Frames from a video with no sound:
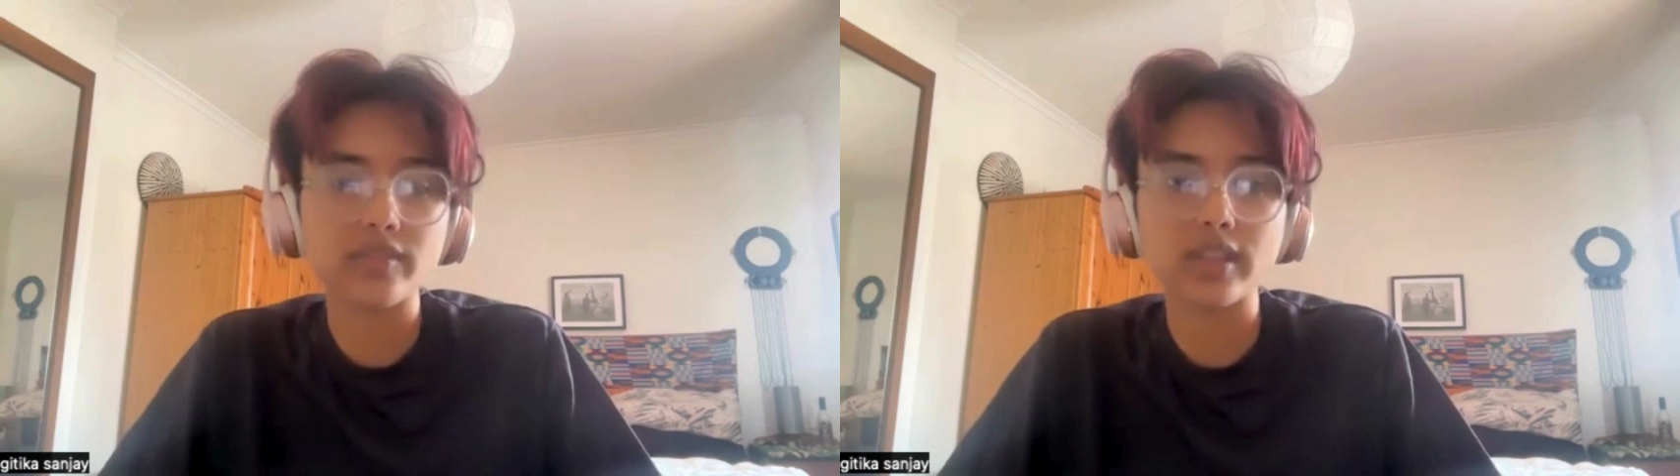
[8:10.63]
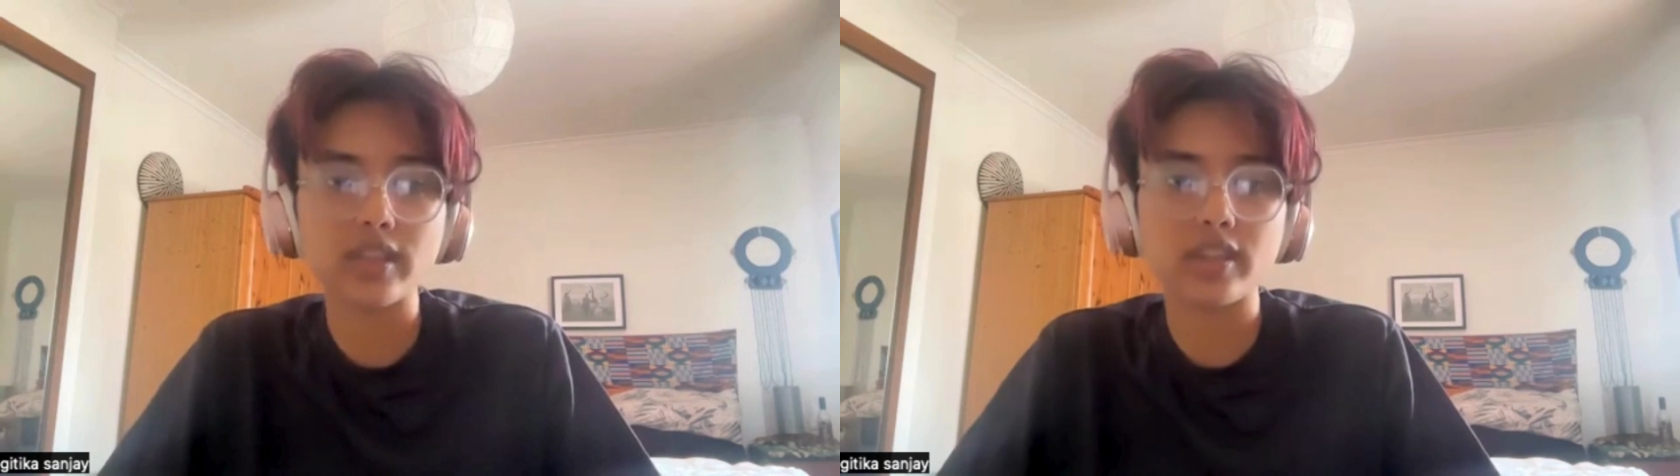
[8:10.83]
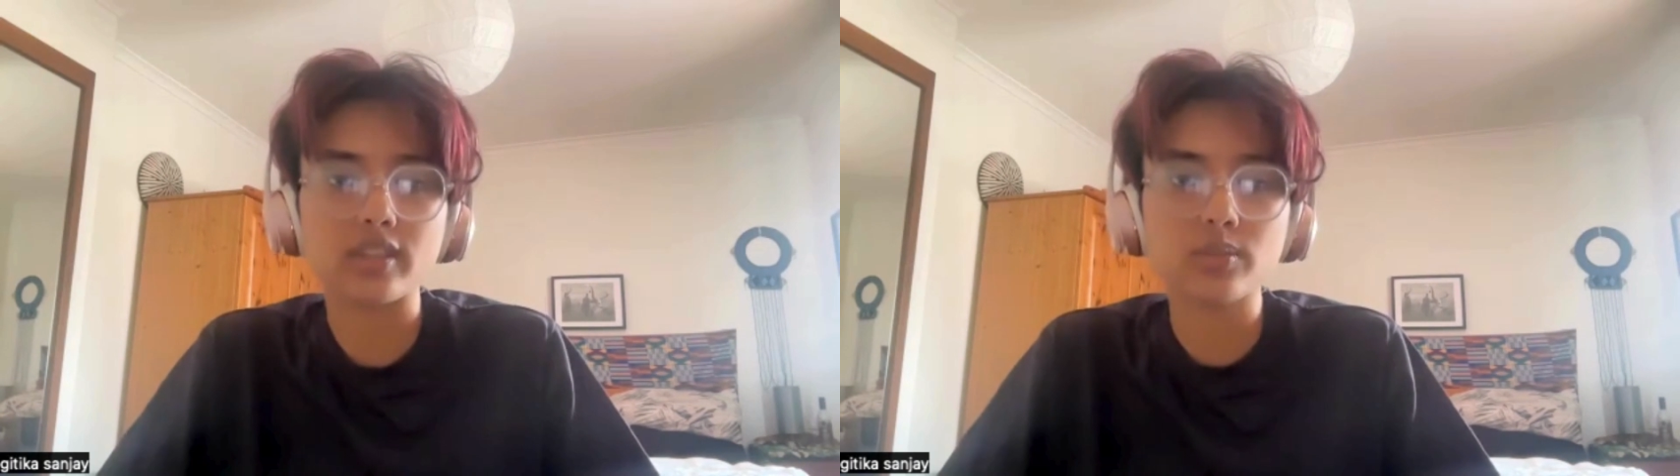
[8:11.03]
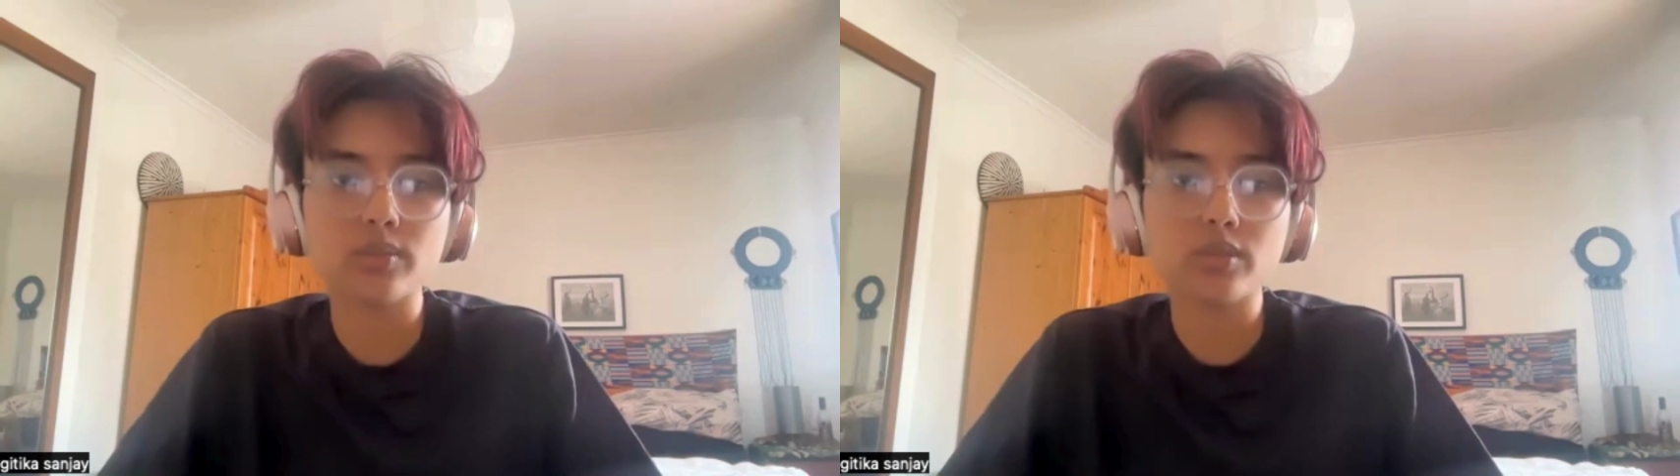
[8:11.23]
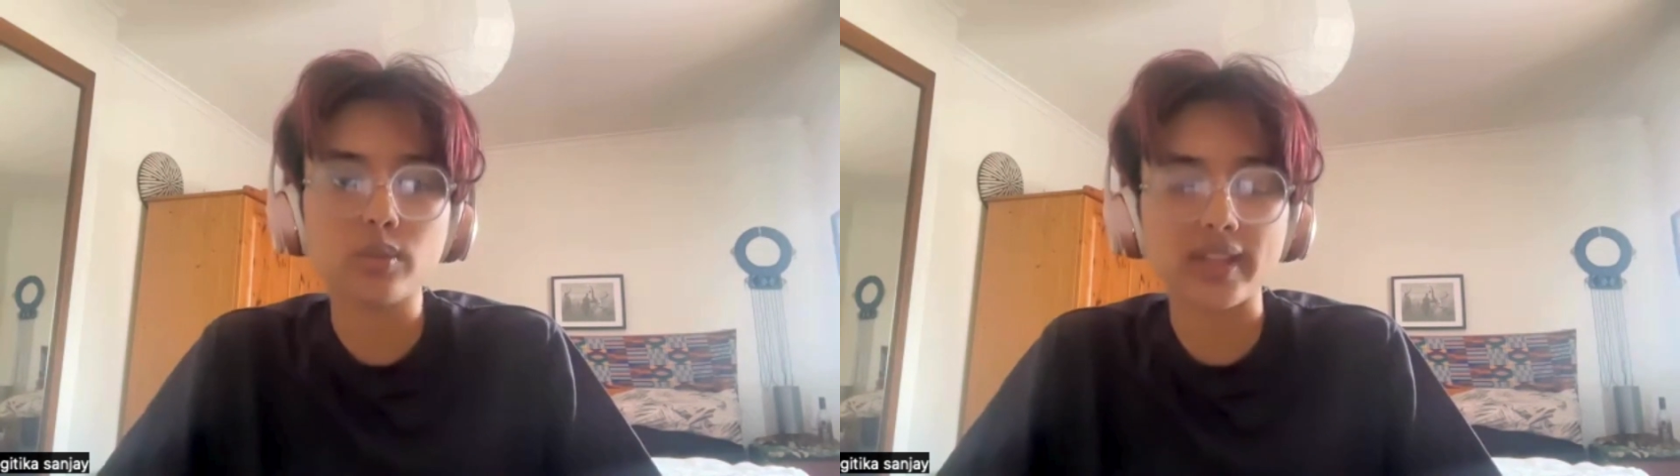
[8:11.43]
the
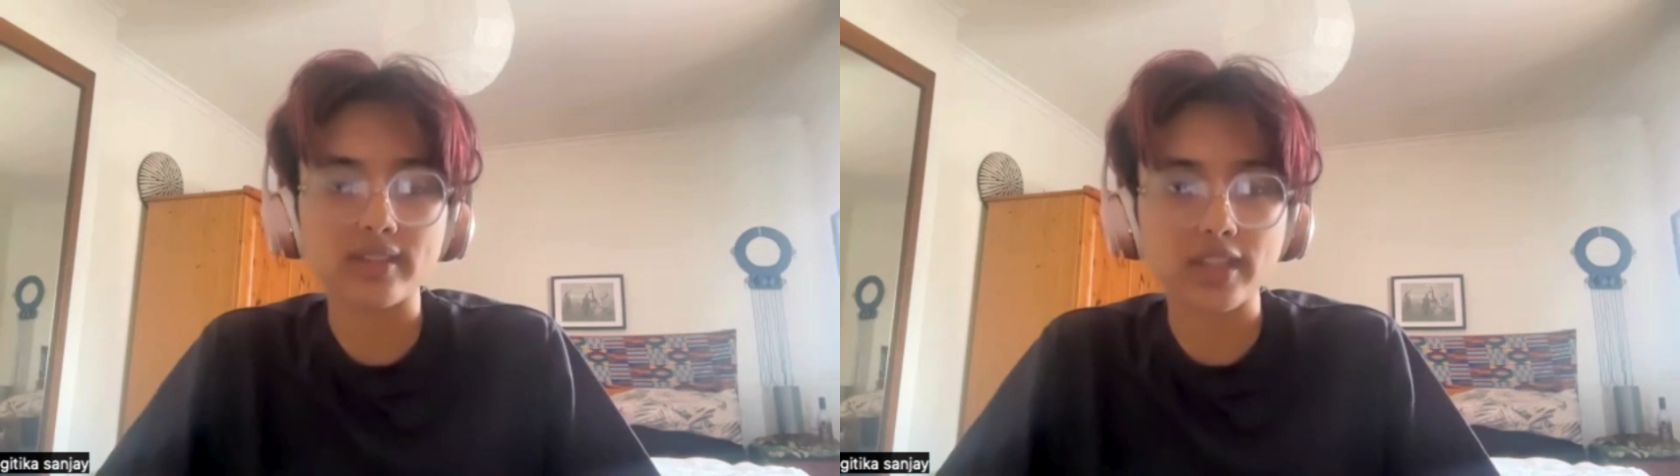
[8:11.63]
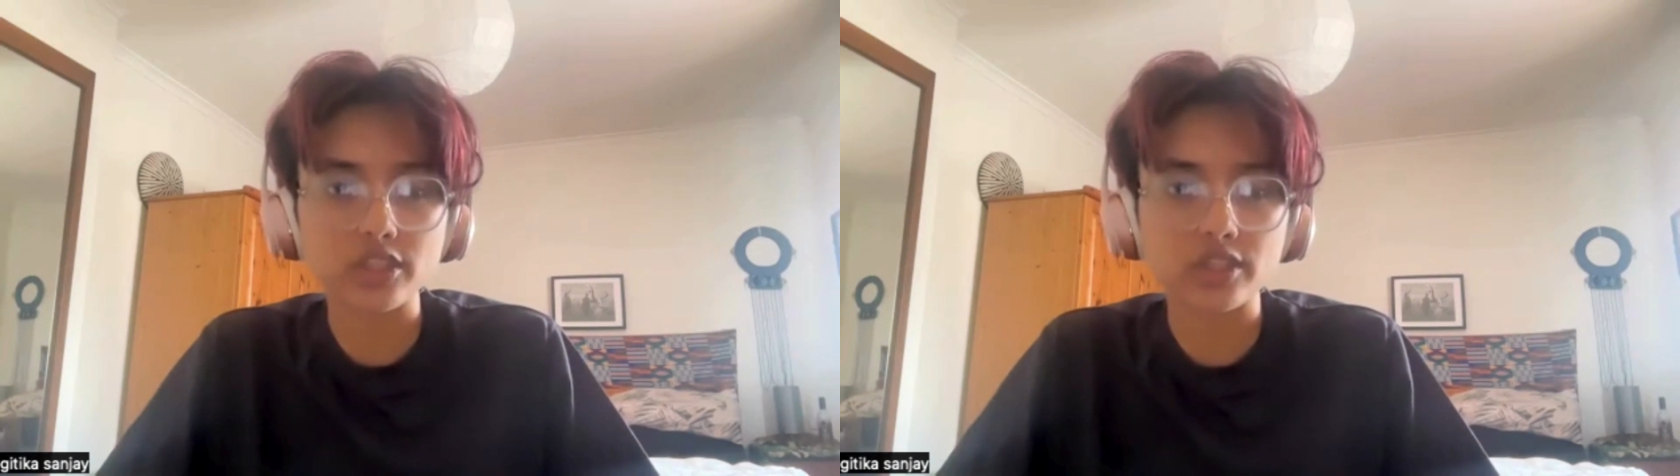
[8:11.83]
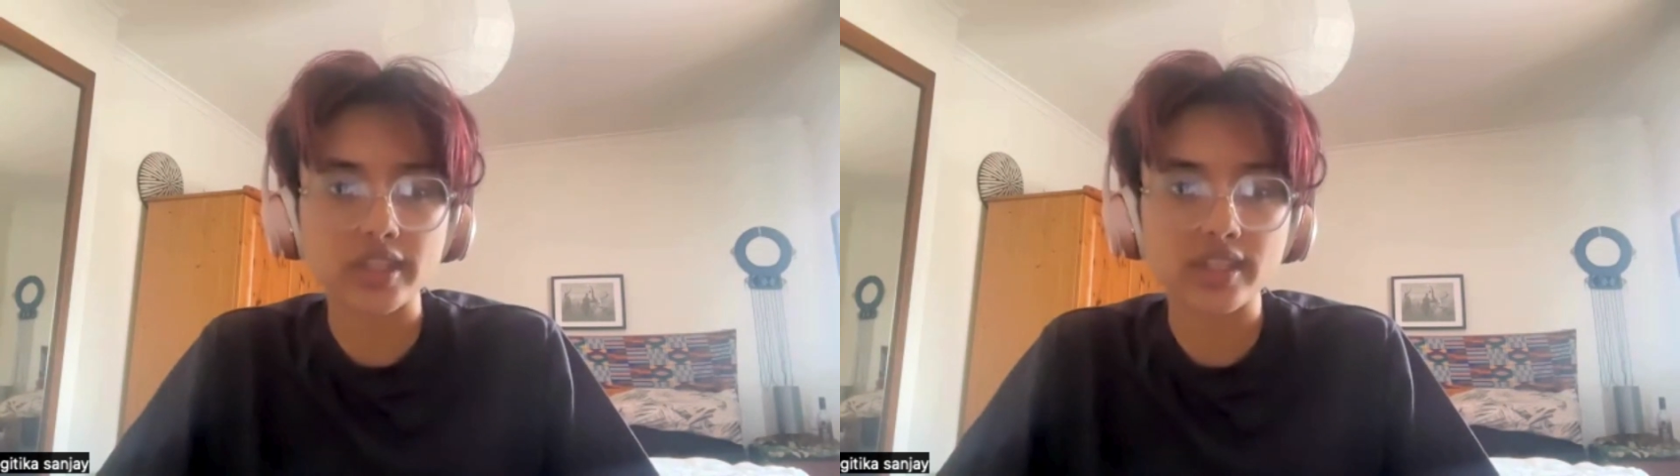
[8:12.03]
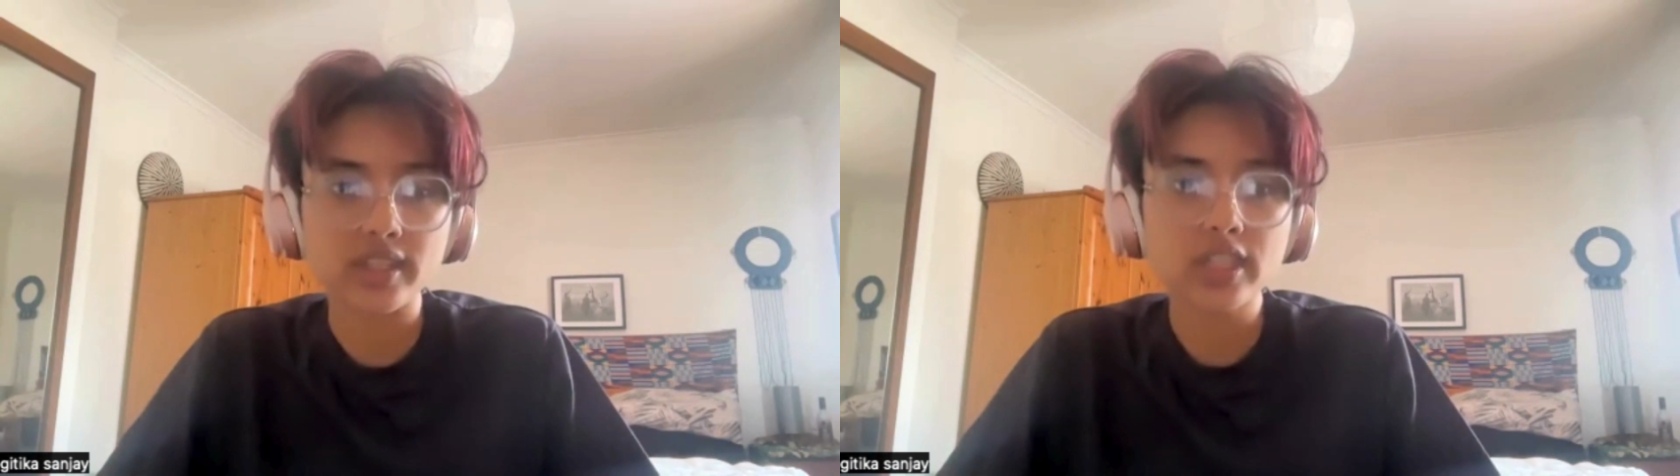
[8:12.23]
20th century,